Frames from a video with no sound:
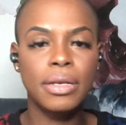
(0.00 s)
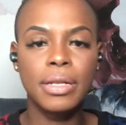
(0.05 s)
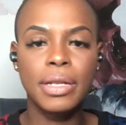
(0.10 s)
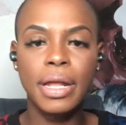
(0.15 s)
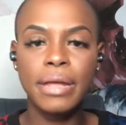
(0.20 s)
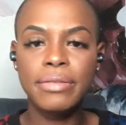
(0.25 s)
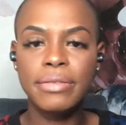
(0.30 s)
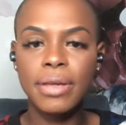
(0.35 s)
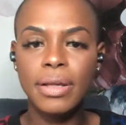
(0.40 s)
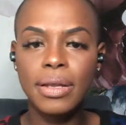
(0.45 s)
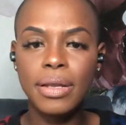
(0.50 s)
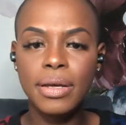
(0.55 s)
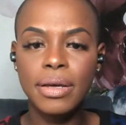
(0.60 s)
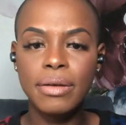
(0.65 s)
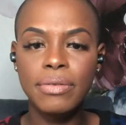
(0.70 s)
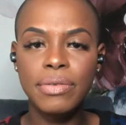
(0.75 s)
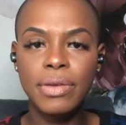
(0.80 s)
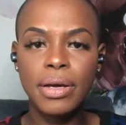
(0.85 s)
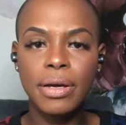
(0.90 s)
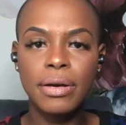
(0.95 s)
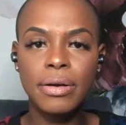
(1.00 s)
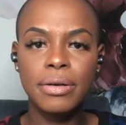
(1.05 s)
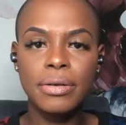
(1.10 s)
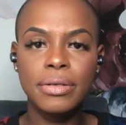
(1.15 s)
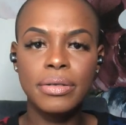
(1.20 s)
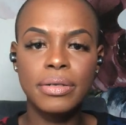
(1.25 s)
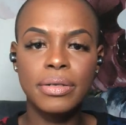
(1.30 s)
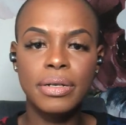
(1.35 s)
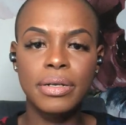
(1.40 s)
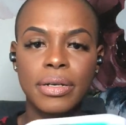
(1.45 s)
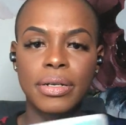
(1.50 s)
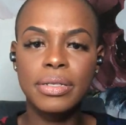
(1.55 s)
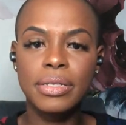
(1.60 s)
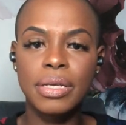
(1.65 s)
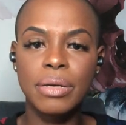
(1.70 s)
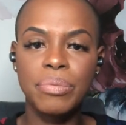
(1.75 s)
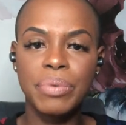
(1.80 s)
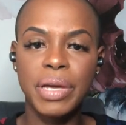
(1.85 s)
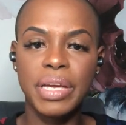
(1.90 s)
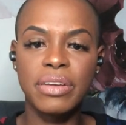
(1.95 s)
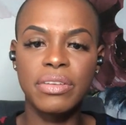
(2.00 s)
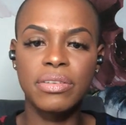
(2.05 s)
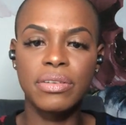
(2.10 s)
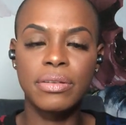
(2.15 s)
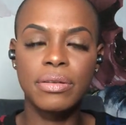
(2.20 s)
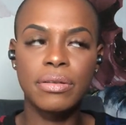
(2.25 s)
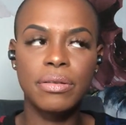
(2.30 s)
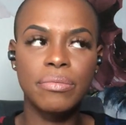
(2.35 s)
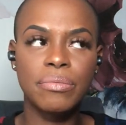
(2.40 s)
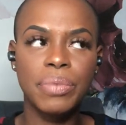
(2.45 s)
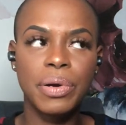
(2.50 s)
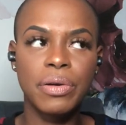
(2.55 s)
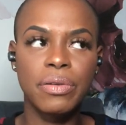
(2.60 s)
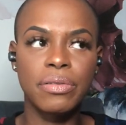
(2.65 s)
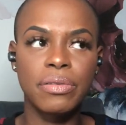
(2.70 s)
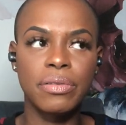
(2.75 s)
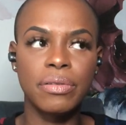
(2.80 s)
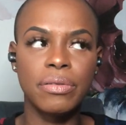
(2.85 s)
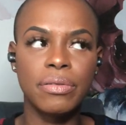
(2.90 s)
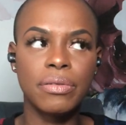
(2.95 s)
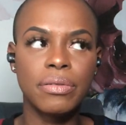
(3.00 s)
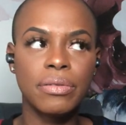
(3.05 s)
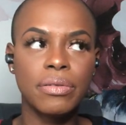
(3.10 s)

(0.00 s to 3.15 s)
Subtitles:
Did I say love, y'all? Or did I say patient? Personal.